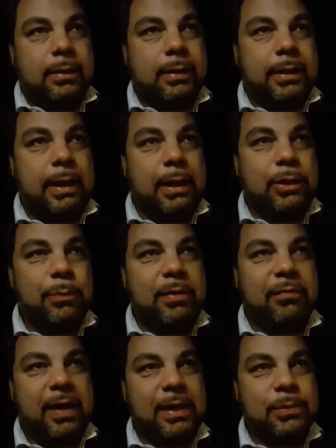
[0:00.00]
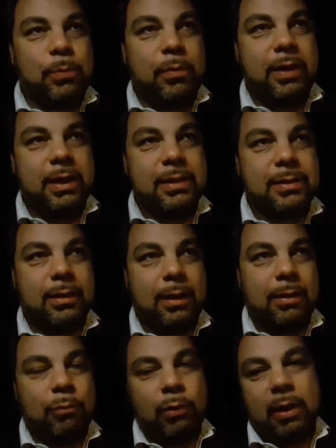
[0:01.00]
Can you be fast with this?
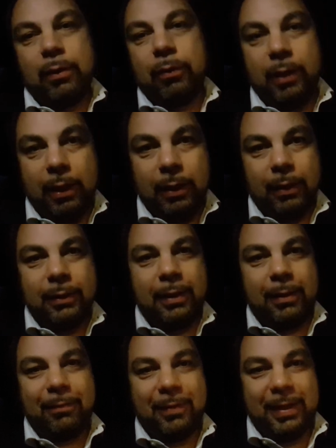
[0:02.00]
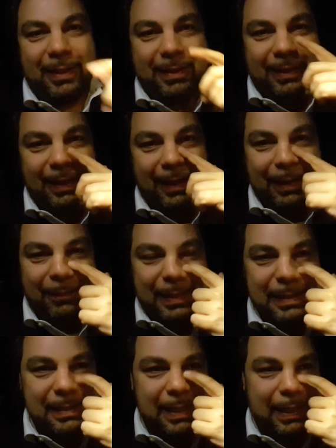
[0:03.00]
Well, duh.
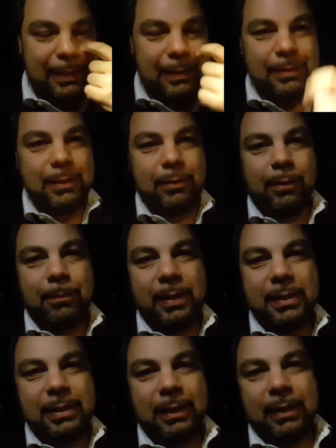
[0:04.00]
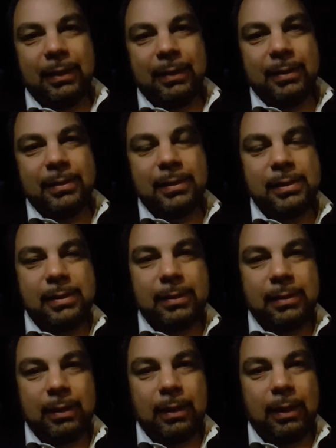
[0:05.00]
Being second at the Olympics, this is
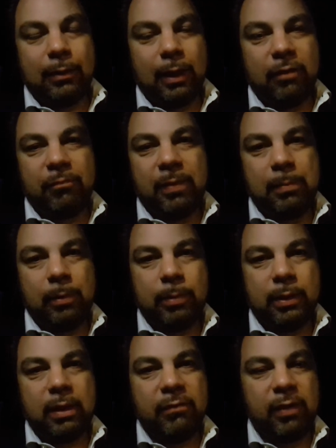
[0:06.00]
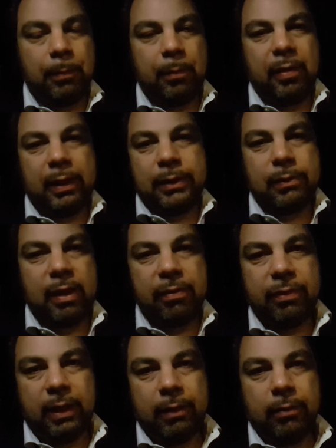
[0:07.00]
a lot of people would give everything to
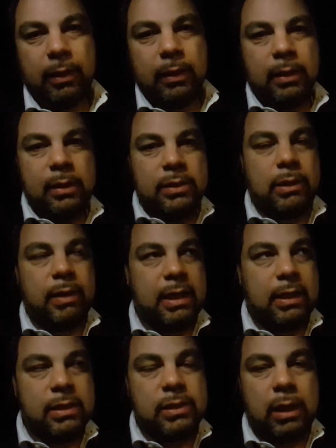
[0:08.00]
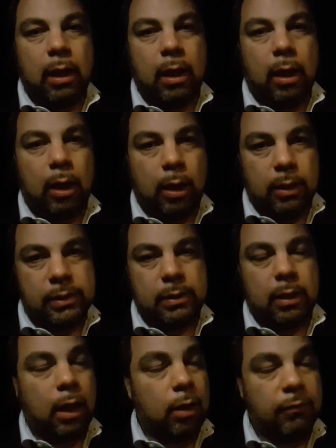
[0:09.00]
get there. So it is
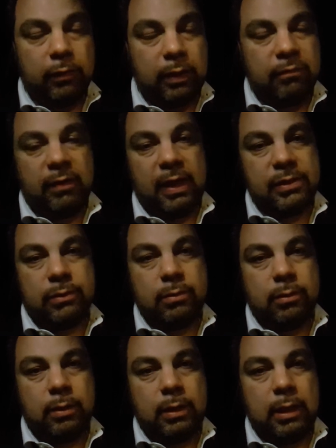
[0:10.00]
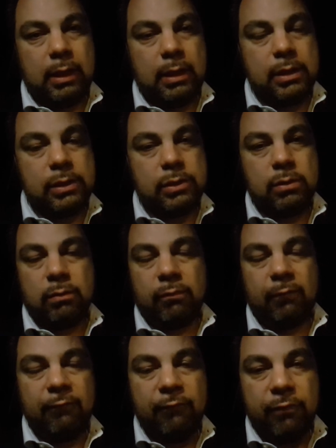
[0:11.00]
awfully fast. It is
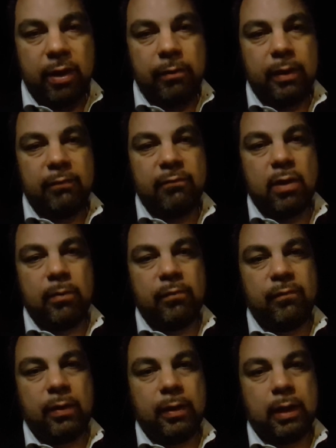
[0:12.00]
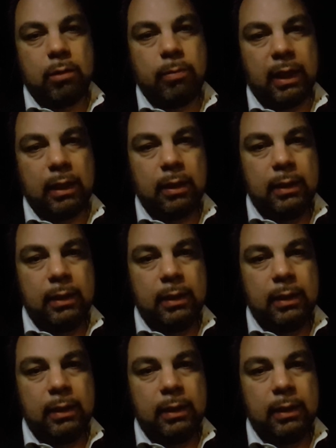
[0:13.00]
very, very, very quick.